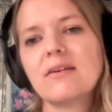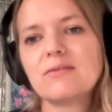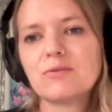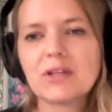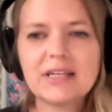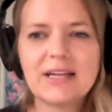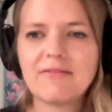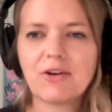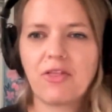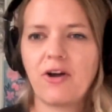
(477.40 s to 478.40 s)
really
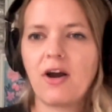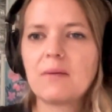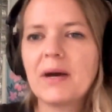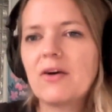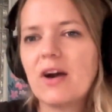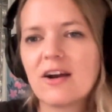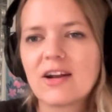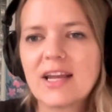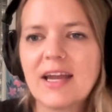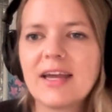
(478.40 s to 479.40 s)
never thought about art
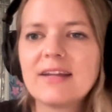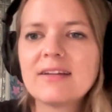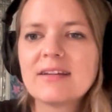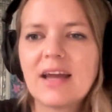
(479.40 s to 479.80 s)
again